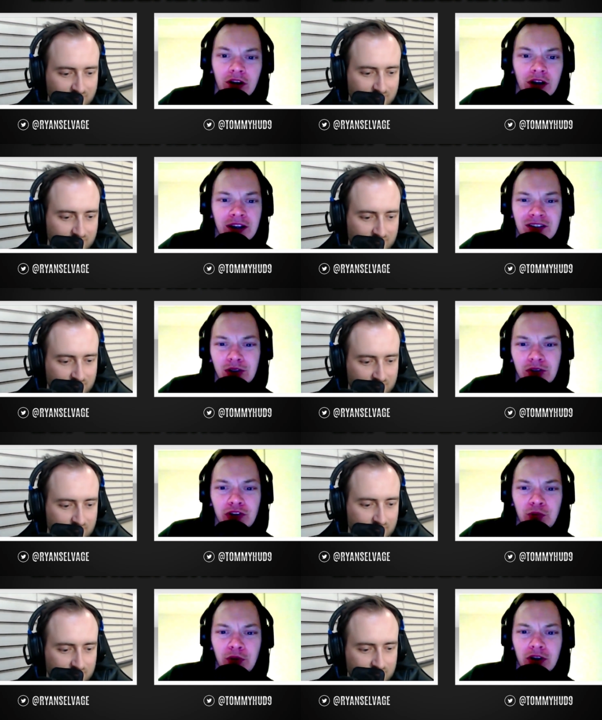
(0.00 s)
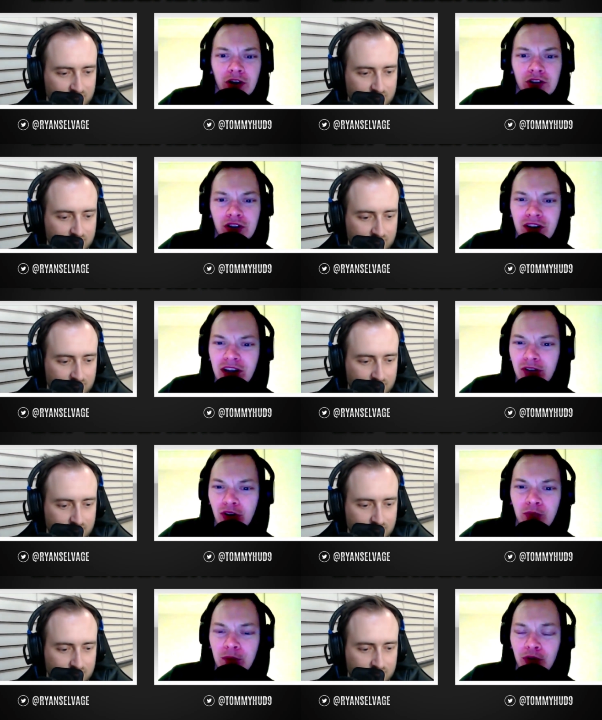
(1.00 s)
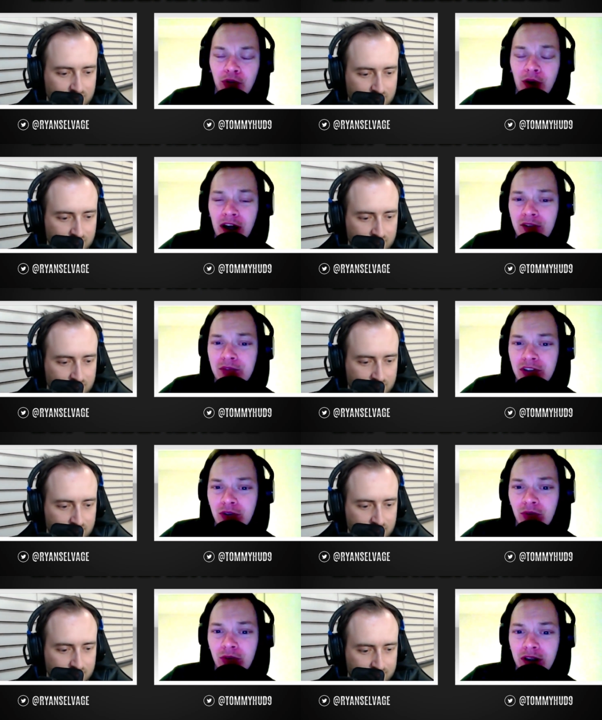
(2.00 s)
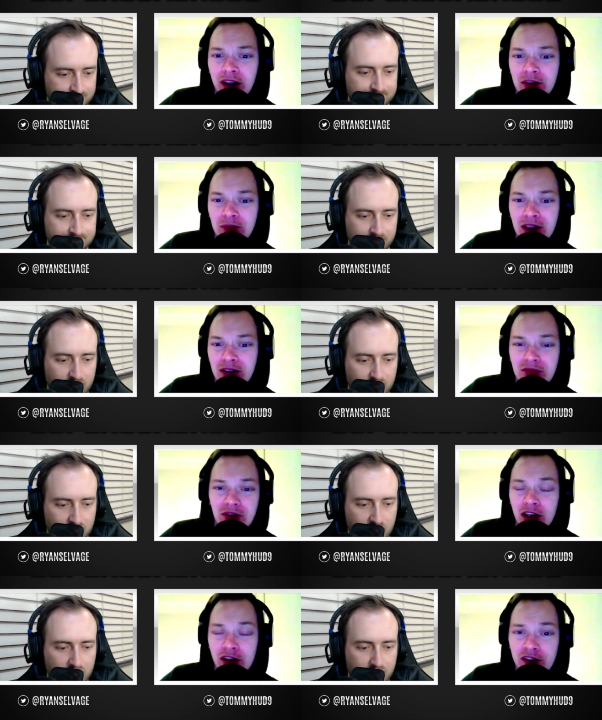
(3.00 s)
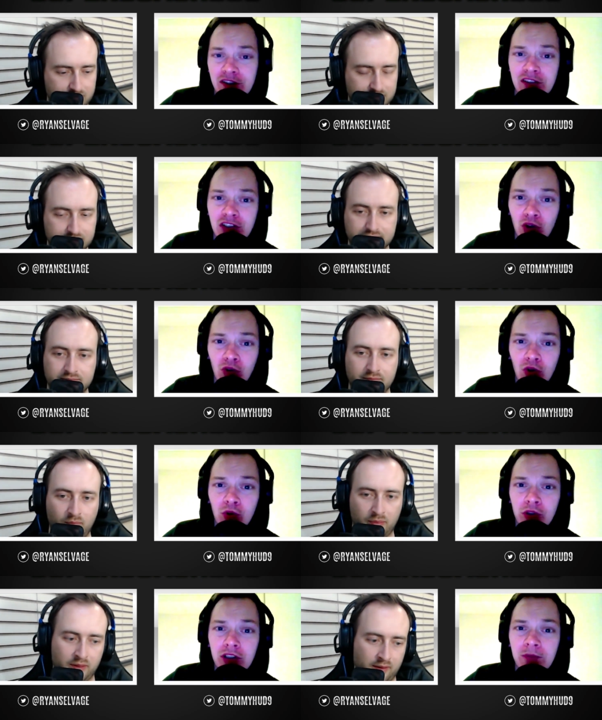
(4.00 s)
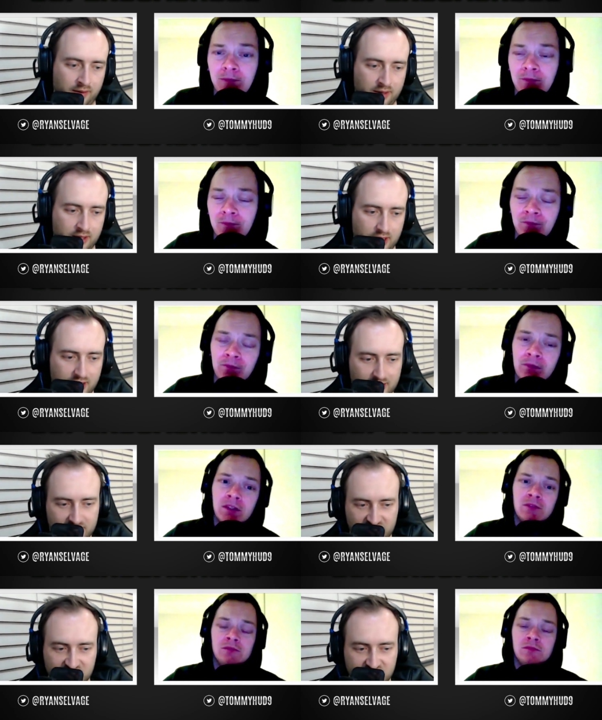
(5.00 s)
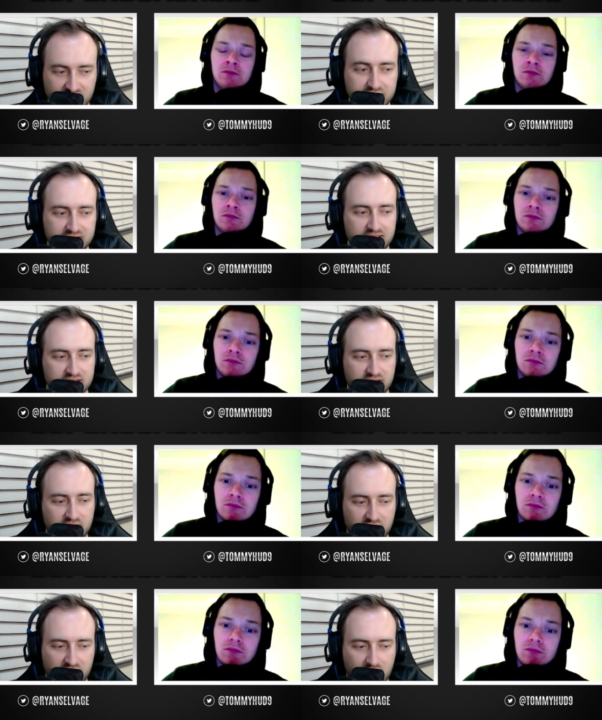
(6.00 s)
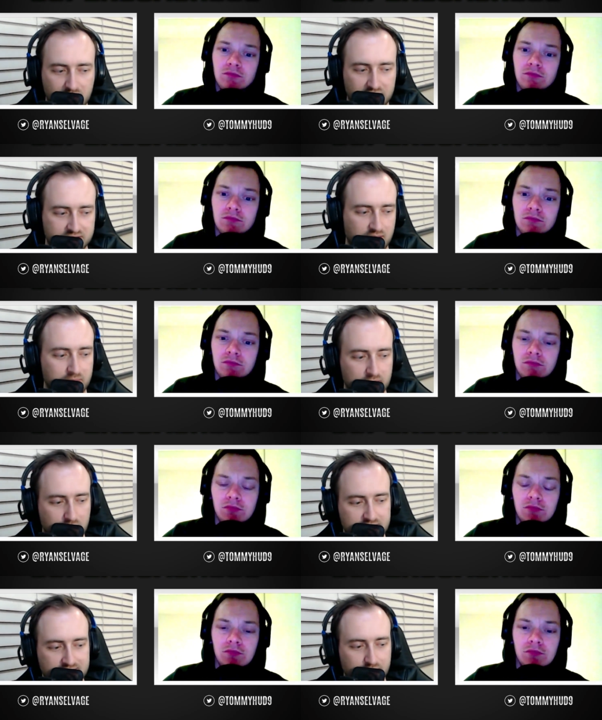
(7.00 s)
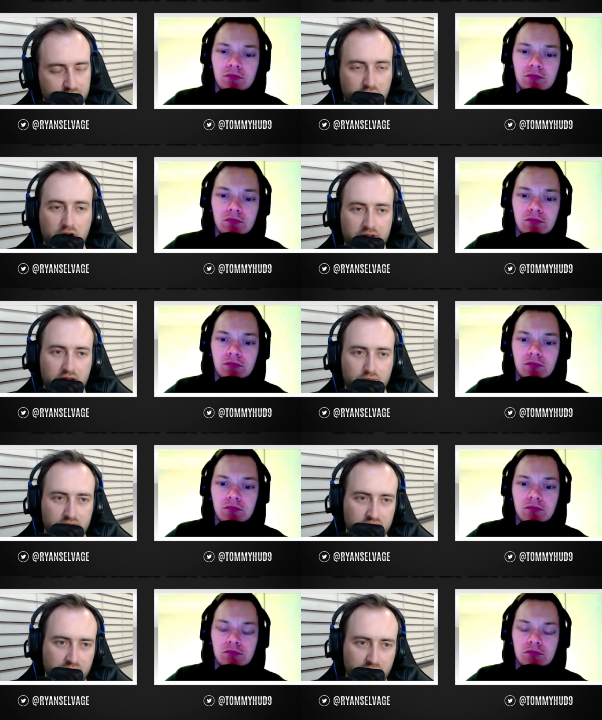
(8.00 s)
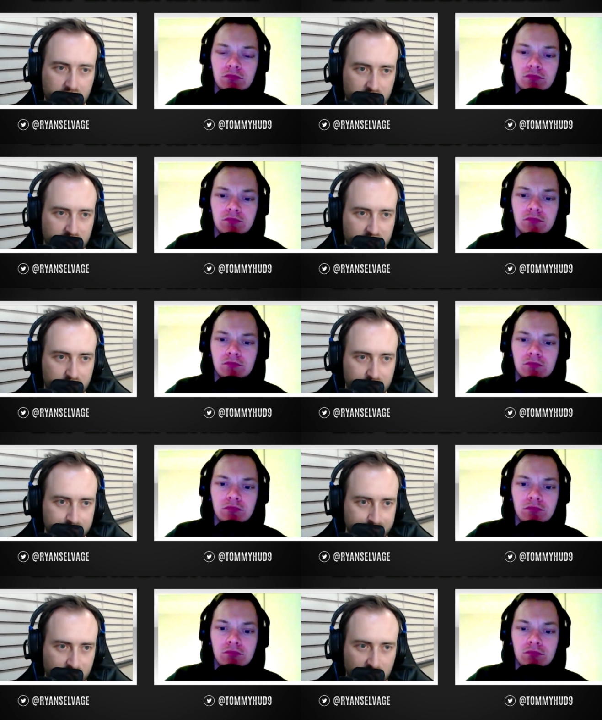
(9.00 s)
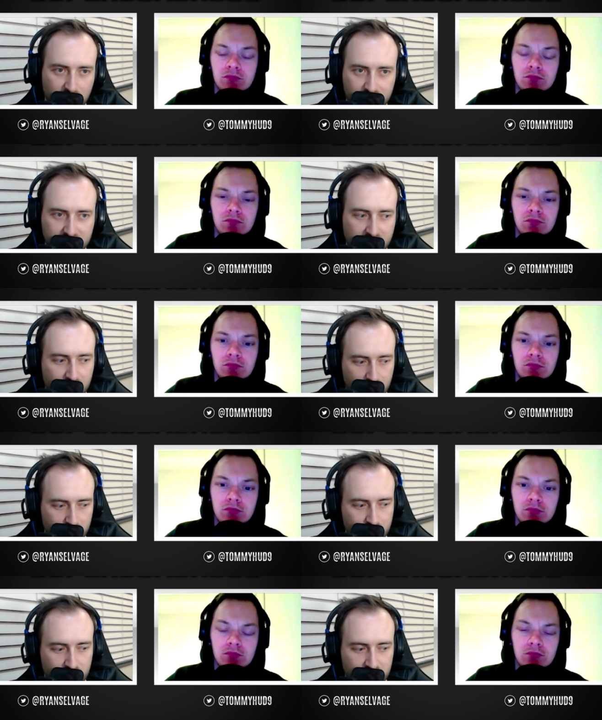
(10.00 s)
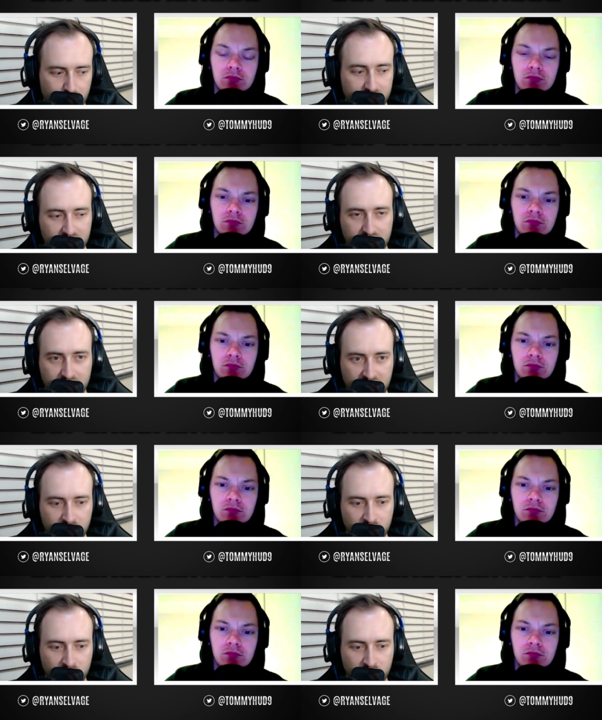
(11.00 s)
Speaker 1: I guess a lot of super coaches, I think a lot of people do have him still, and he's been a consistent yeah. scorer all year.
Speaker 2: Just stinks, doesn't it? I, I, mean, something mustn't be right there with Klemmer. Um, obviously, that news during the week that he